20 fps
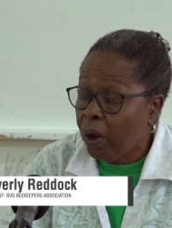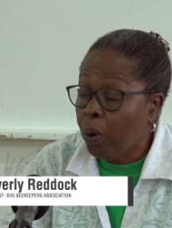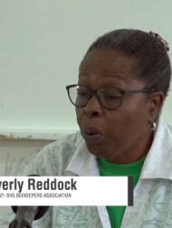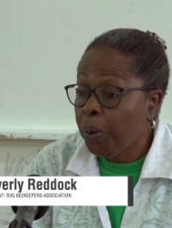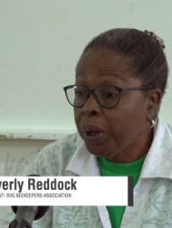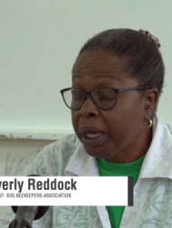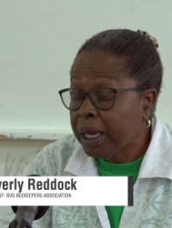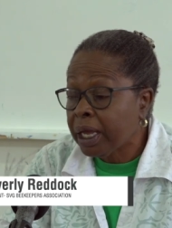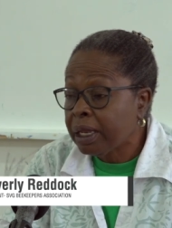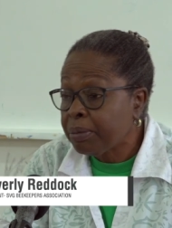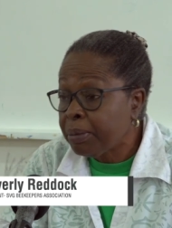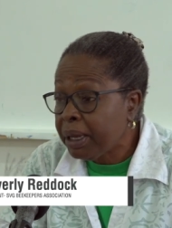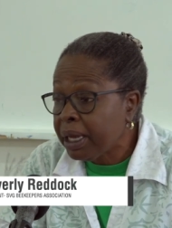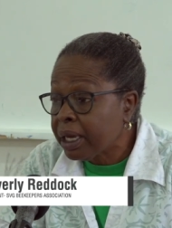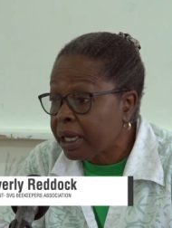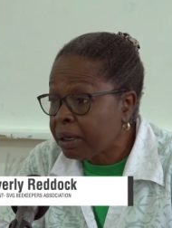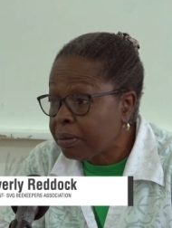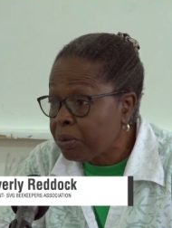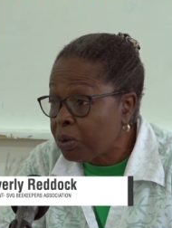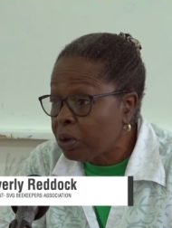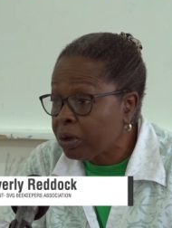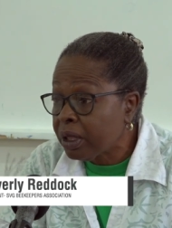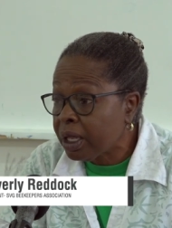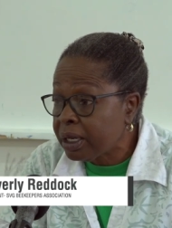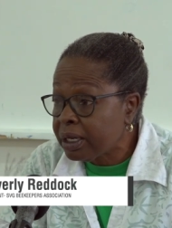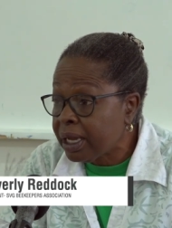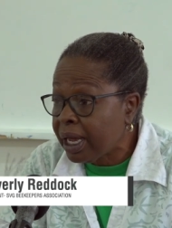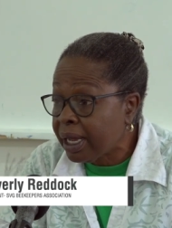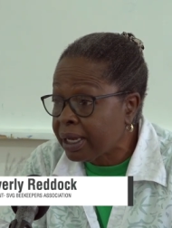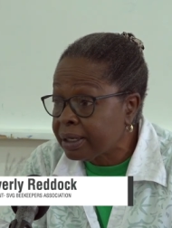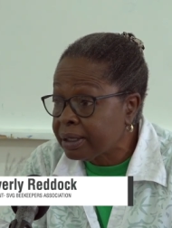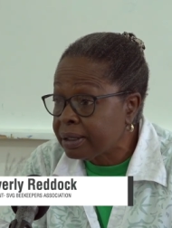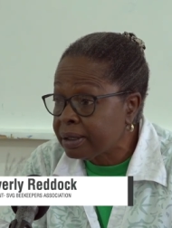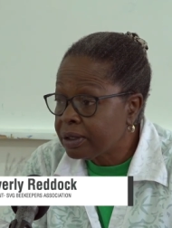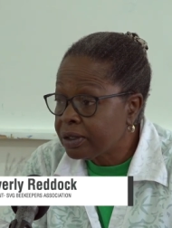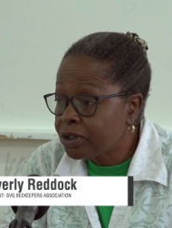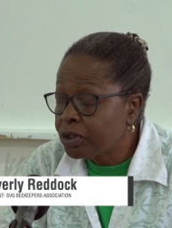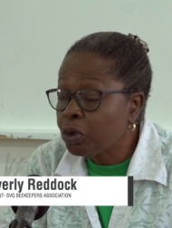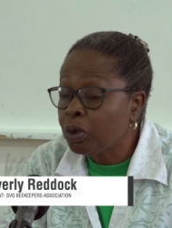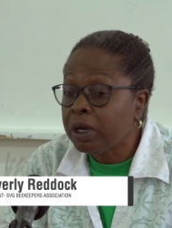We can make it more than that,
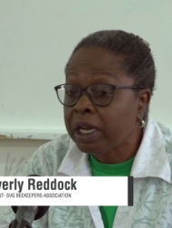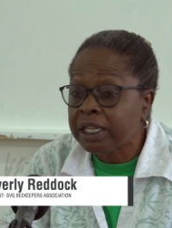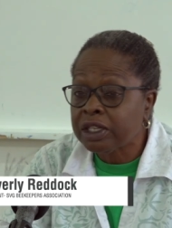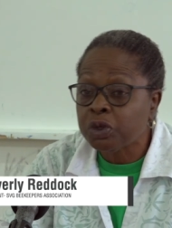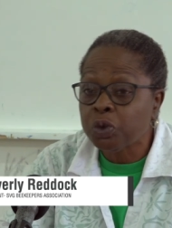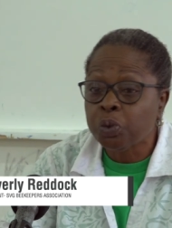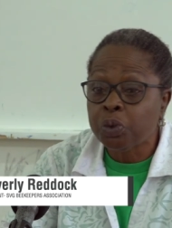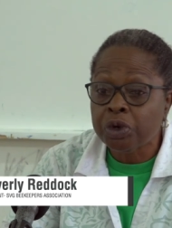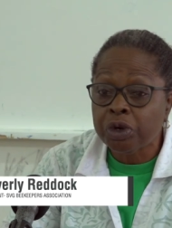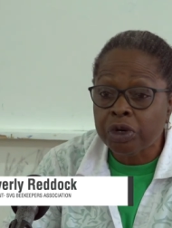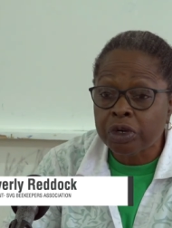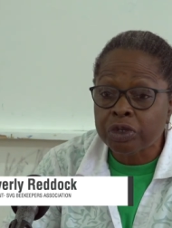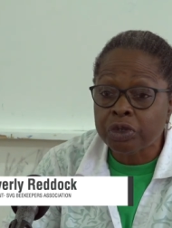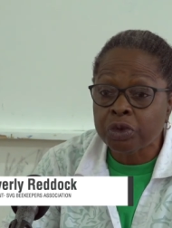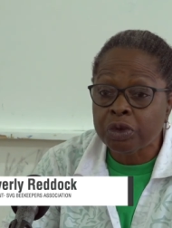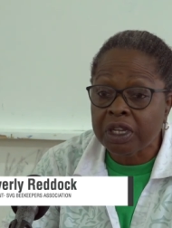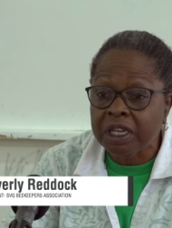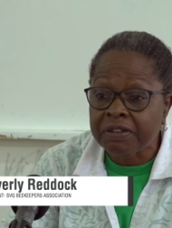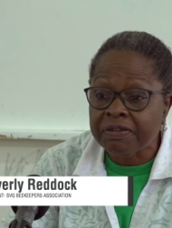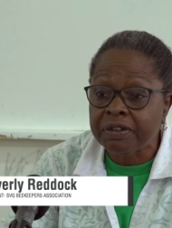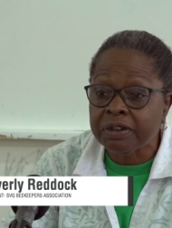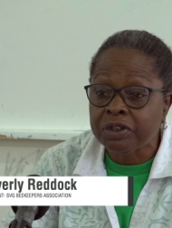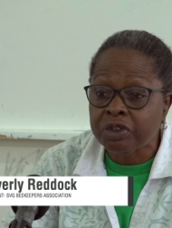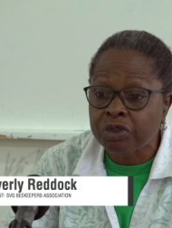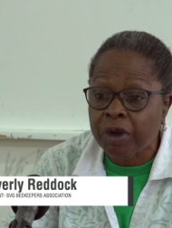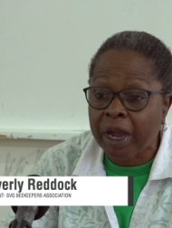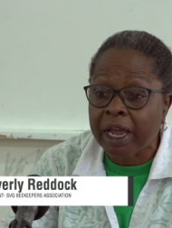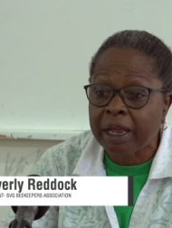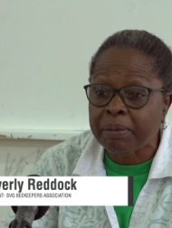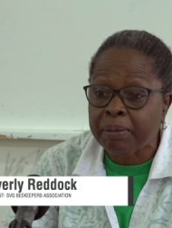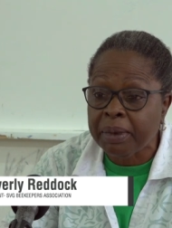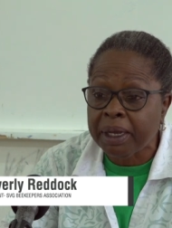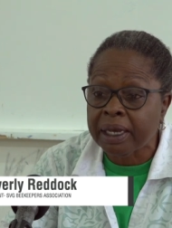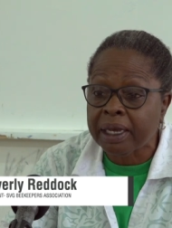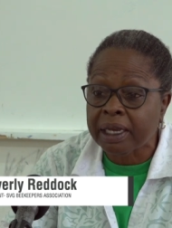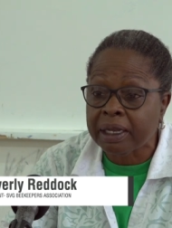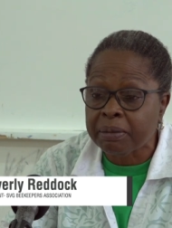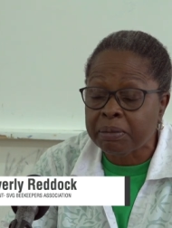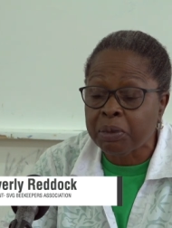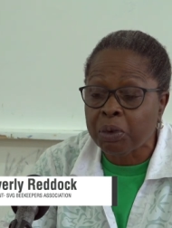so let's work to even try and
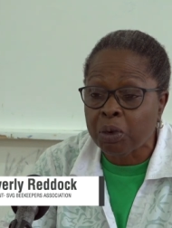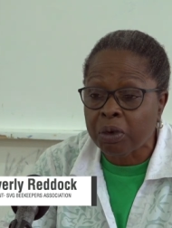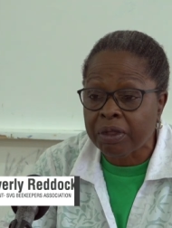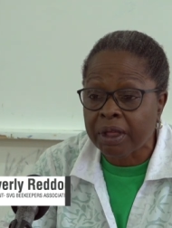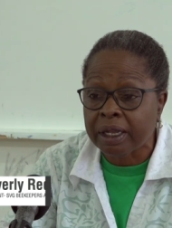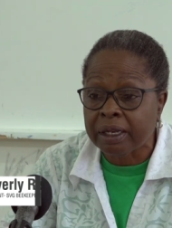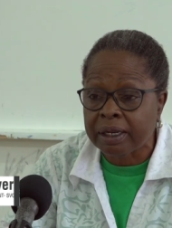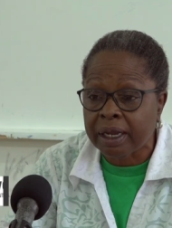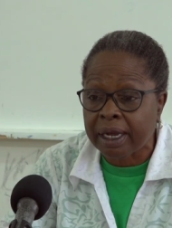make it more than